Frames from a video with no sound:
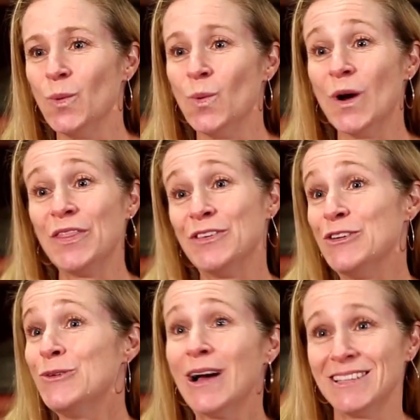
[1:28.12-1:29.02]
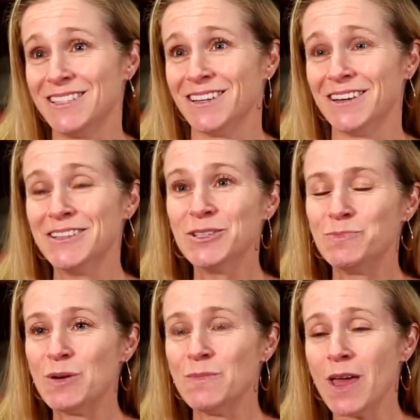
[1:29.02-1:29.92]
what the US does,
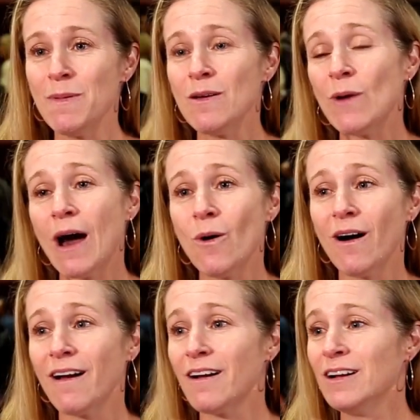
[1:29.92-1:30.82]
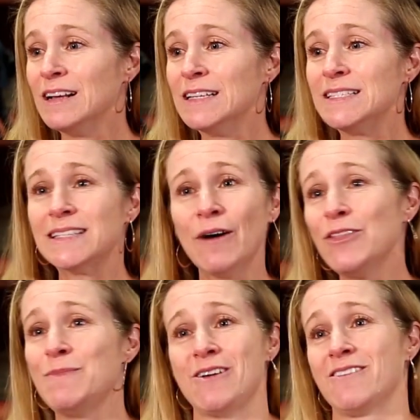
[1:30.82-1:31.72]
but maybe how our South
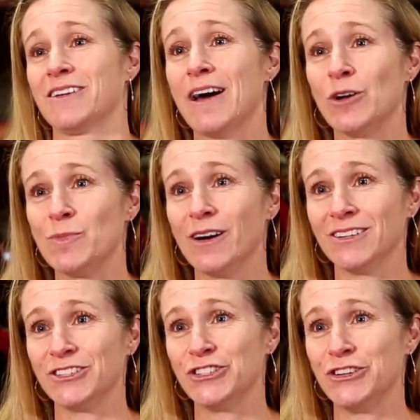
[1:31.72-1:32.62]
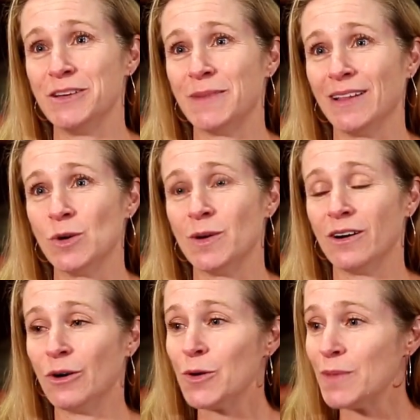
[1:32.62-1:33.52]
America counterparts are treating
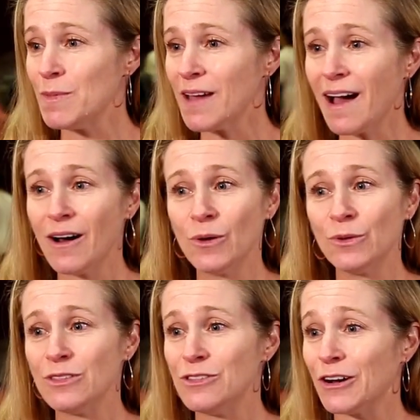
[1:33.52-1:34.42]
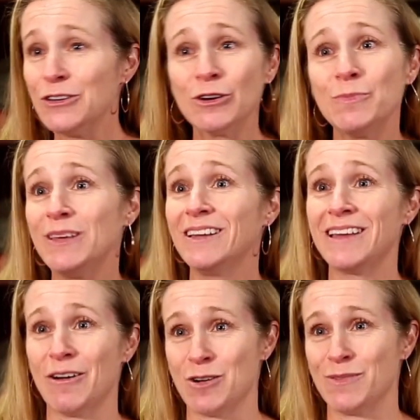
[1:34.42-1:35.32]
myeloma, or maybe how our European
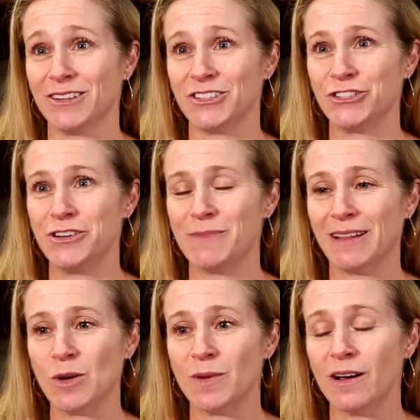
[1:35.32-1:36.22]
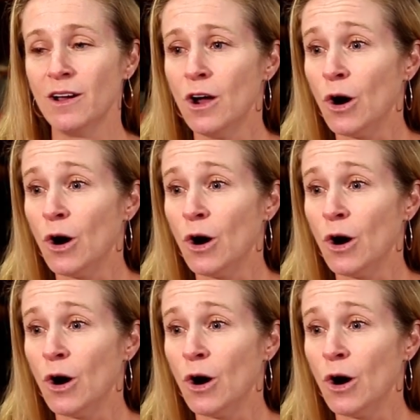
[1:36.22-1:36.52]
counterparts are treating myeloma,